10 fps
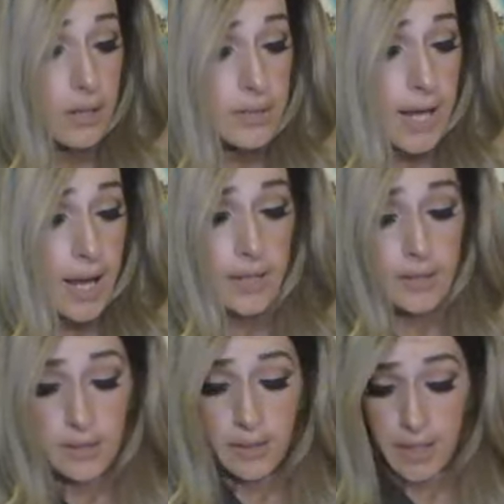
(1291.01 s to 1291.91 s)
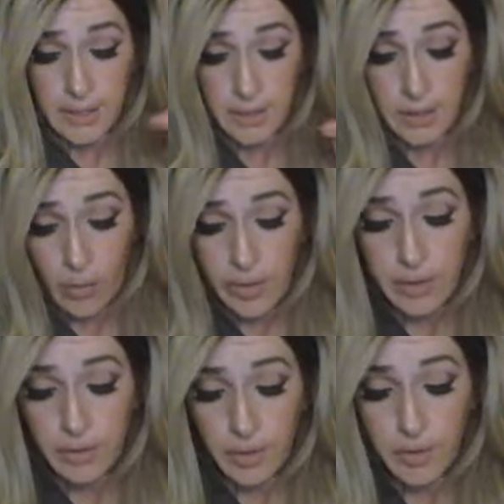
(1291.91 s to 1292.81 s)
that he's going
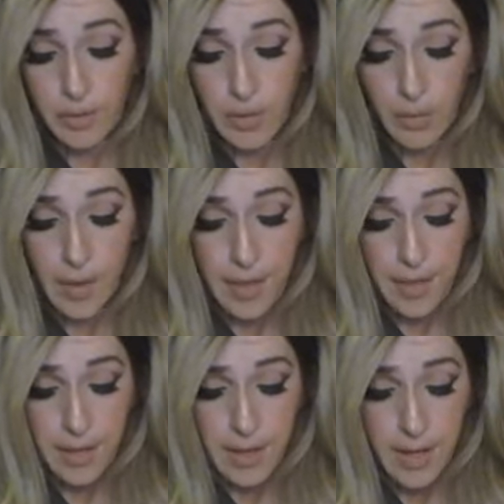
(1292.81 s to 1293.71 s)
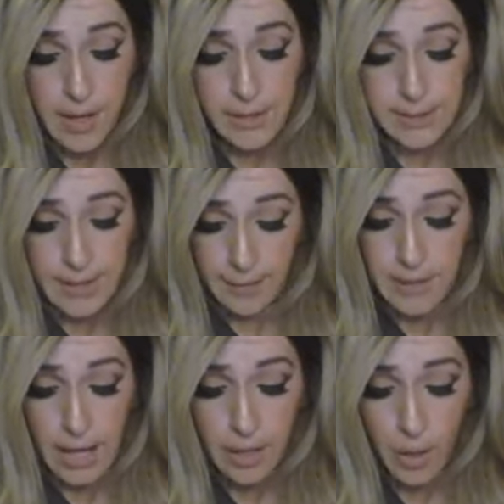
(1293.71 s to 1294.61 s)
through with the
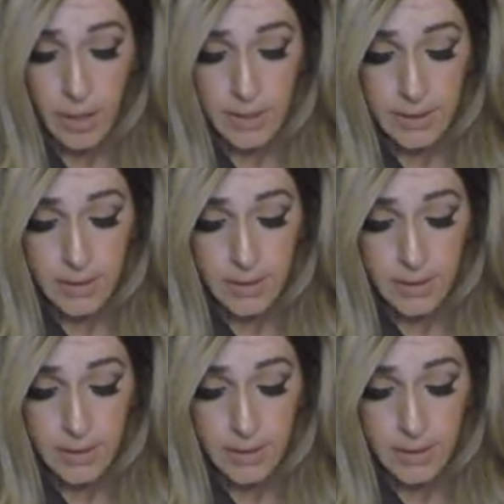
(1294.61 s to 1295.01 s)
7-day notice.